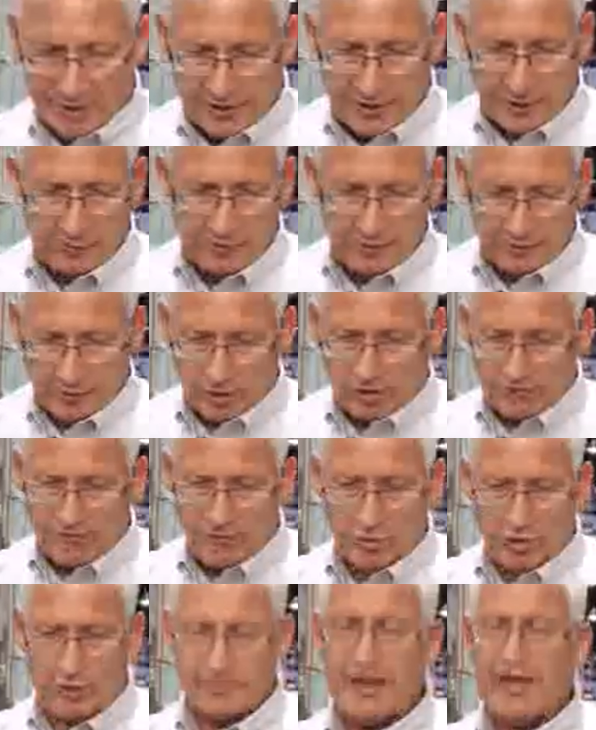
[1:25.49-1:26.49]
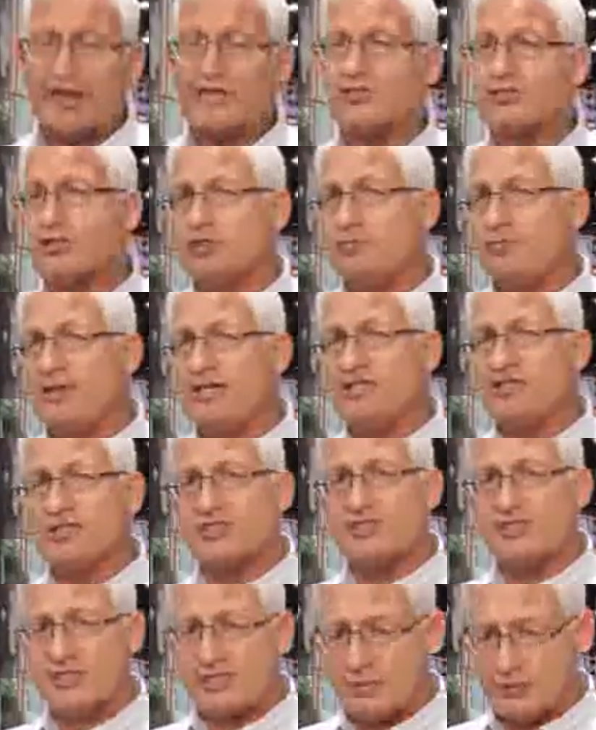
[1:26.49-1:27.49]
that we roll form has two beads of
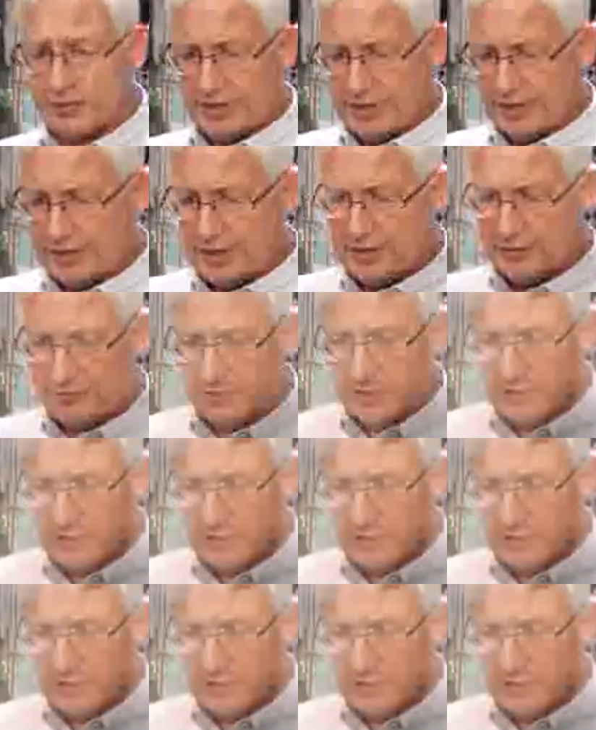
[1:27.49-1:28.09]
sealant in it,